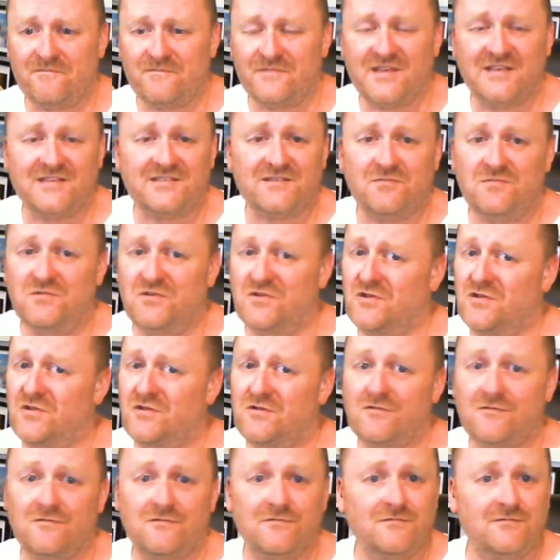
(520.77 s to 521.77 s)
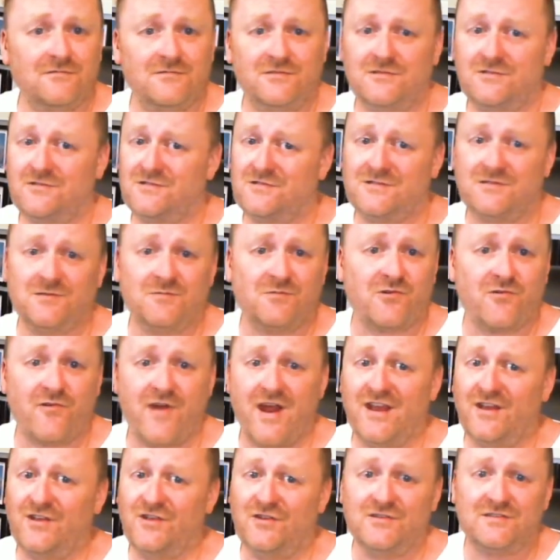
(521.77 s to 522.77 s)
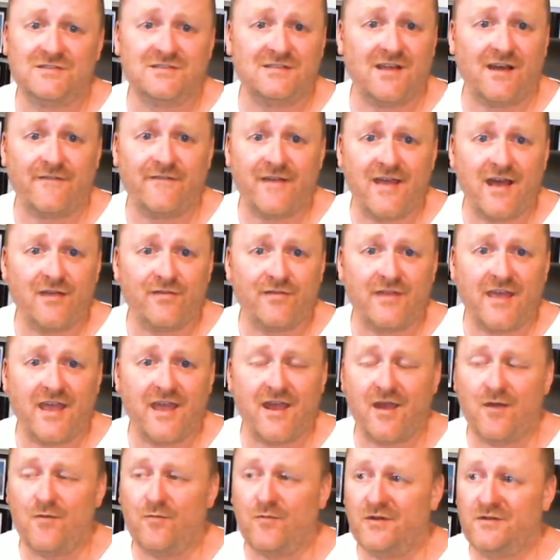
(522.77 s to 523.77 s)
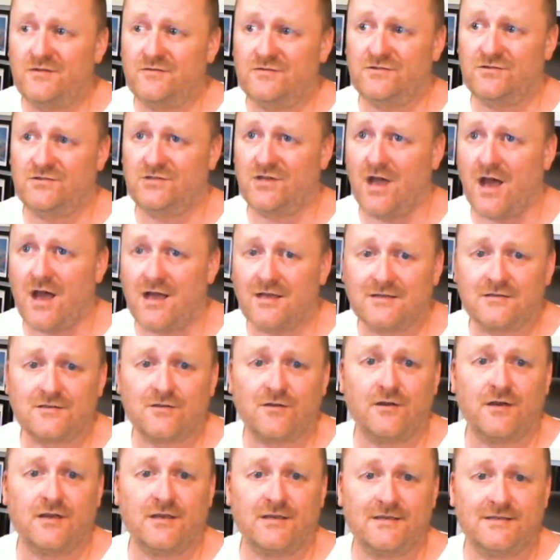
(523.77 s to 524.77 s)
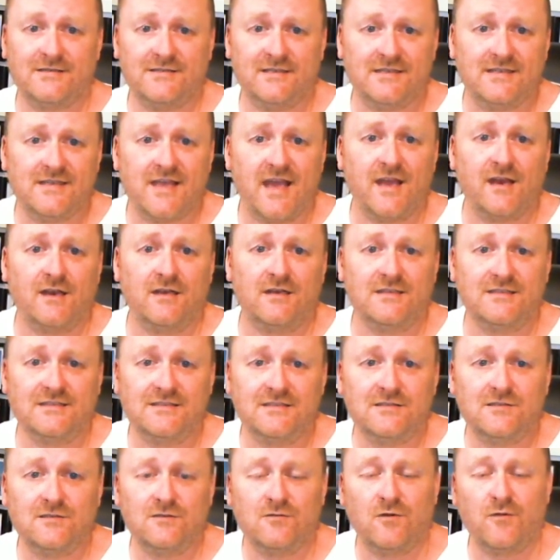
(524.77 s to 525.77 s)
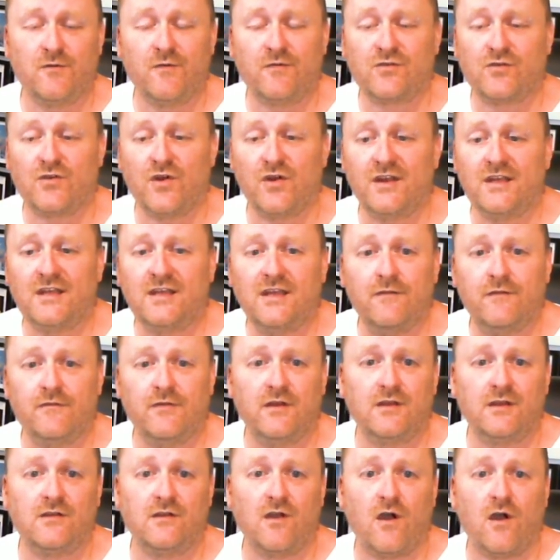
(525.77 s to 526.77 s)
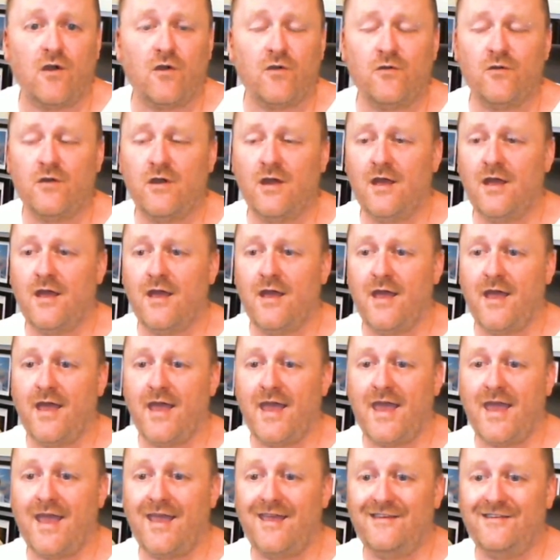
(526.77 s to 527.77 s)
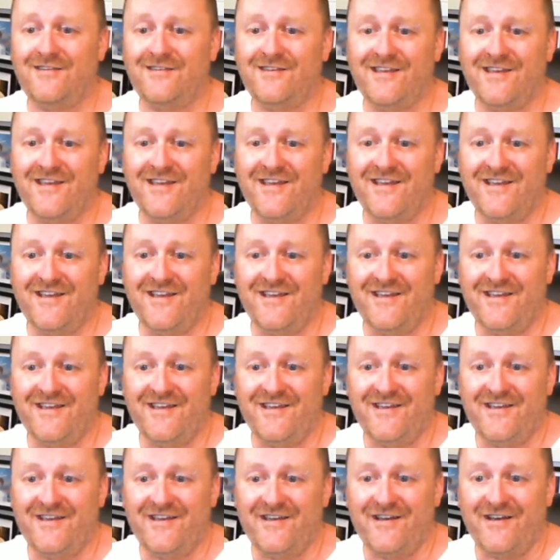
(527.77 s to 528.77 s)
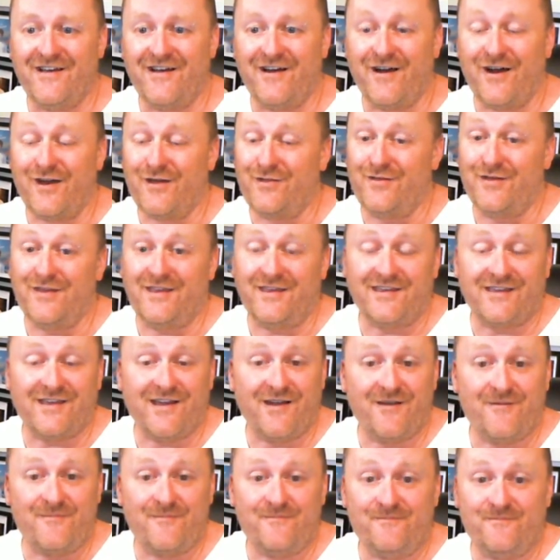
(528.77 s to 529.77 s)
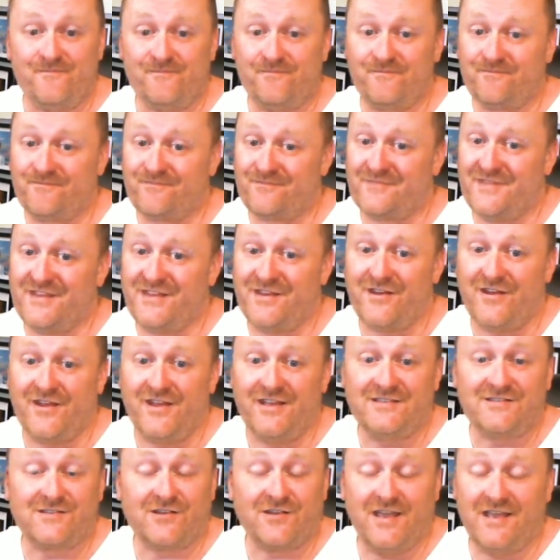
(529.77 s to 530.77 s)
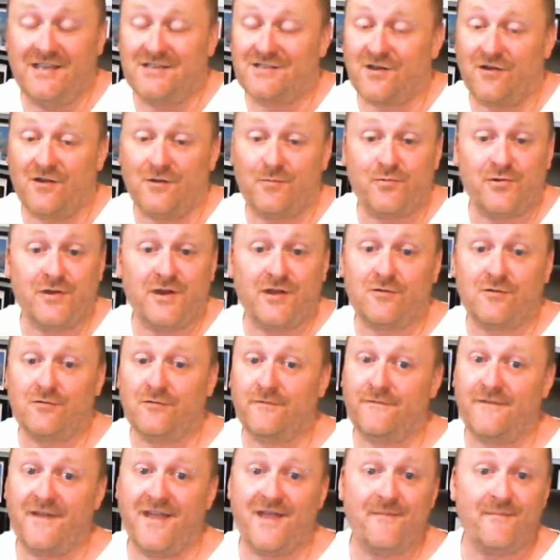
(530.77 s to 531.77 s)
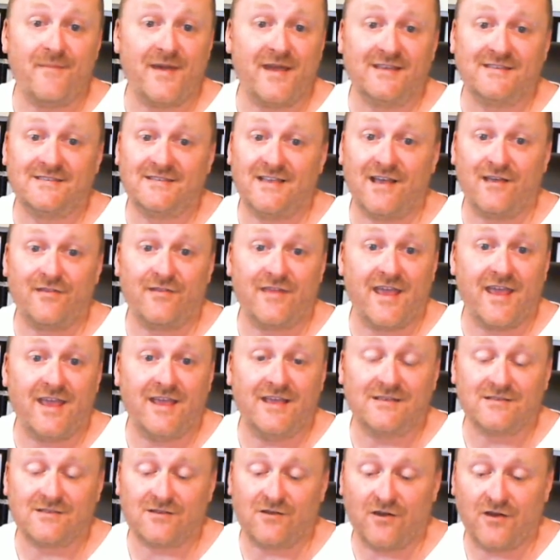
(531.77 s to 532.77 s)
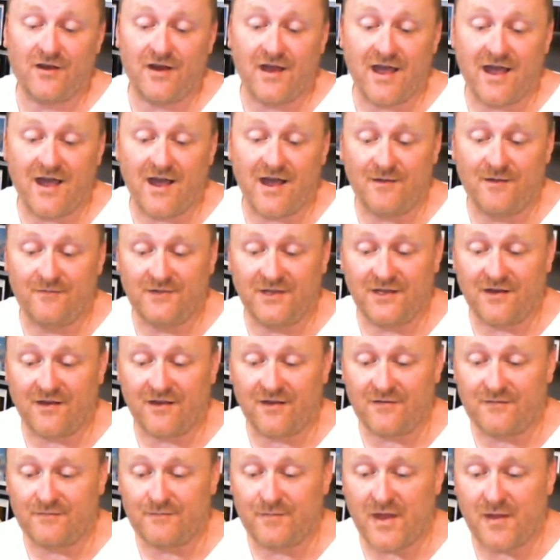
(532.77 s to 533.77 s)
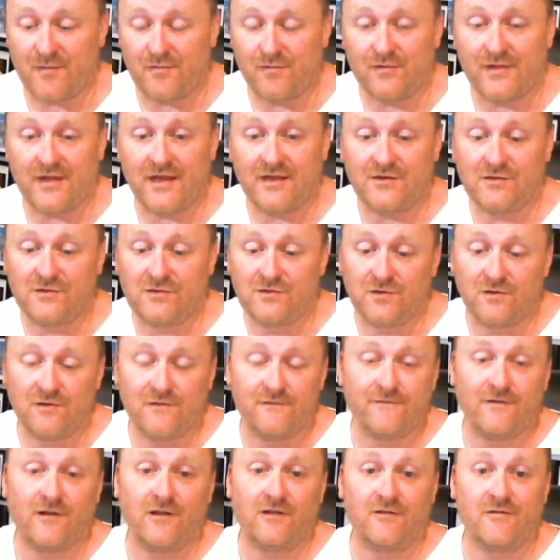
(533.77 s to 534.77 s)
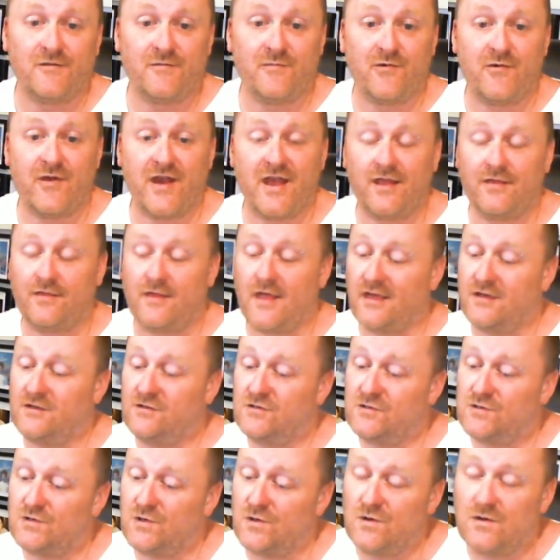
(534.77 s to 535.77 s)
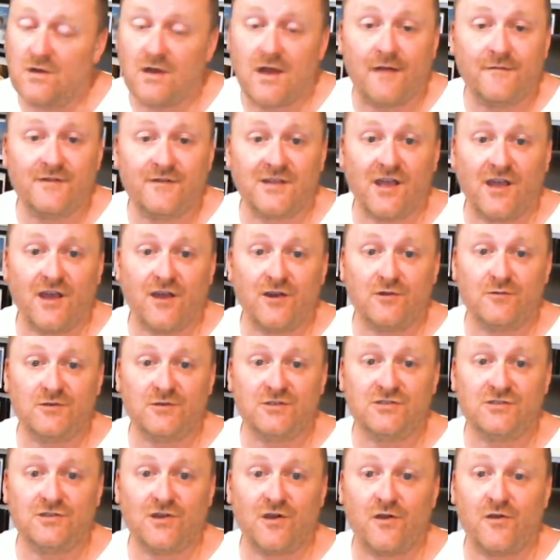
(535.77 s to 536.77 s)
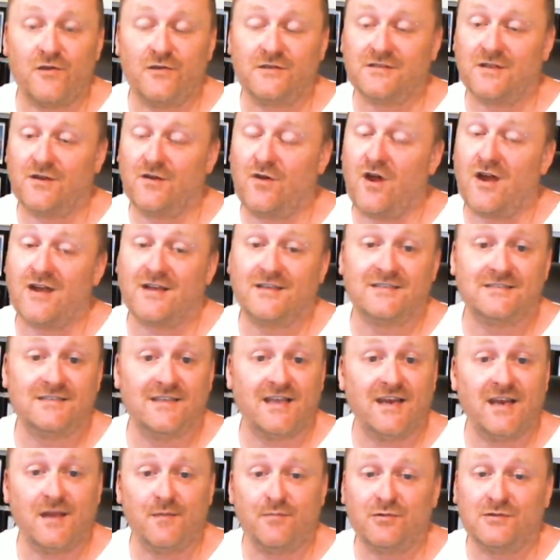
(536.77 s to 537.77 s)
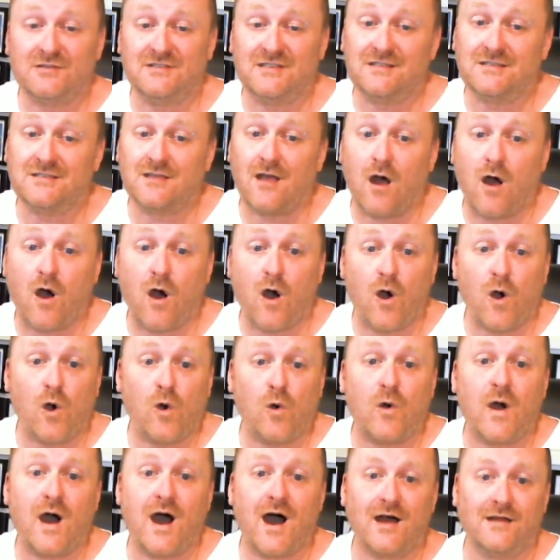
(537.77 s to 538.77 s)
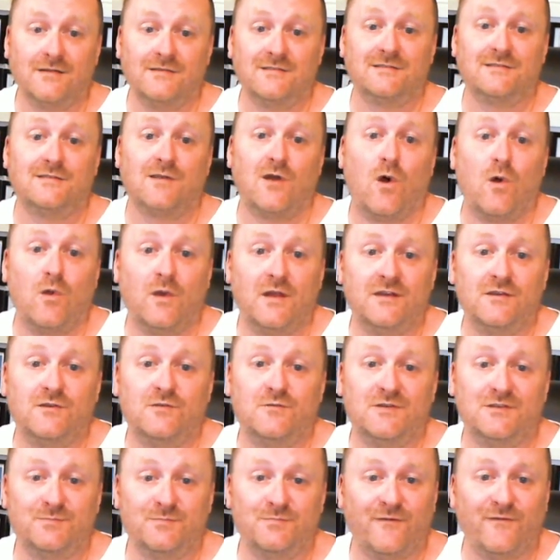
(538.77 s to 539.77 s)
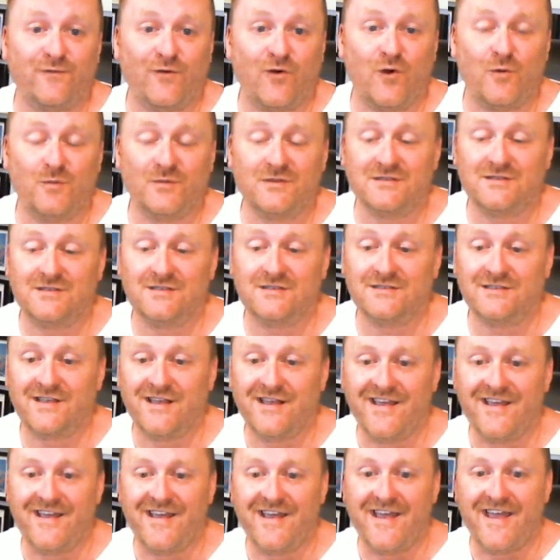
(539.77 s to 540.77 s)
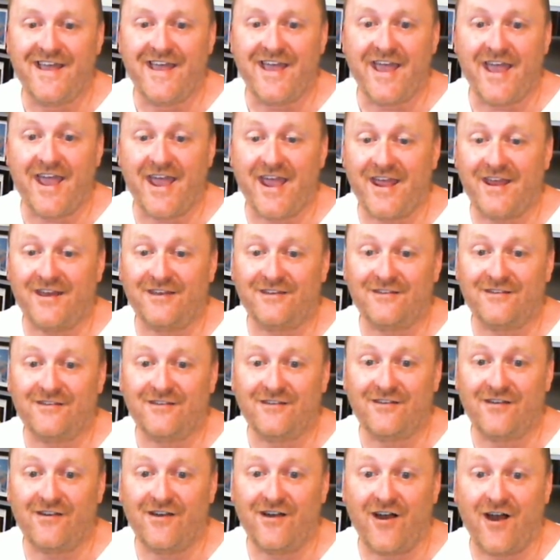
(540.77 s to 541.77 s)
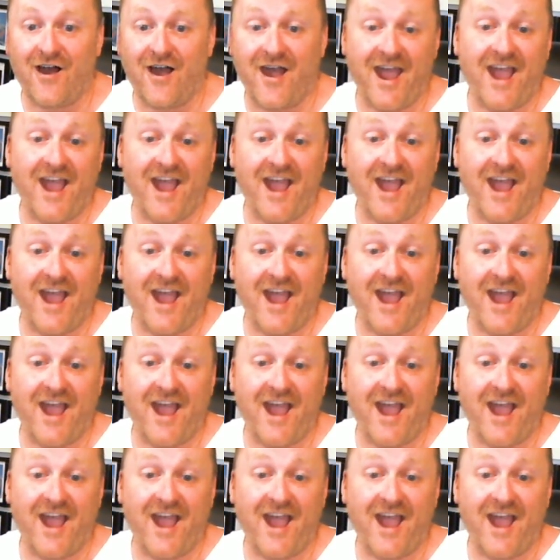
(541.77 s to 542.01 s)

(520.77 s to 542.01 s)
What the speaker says: there's some great new stuff out there, and we just got to sit down and listen to it. We've got to give it a go. And I think, you know, he's got a pretty good fan base out there. He's got, you know, people that do follow him around. They do love to go to his shows. And like I said, he puts his whole heart and soul into his performances. And I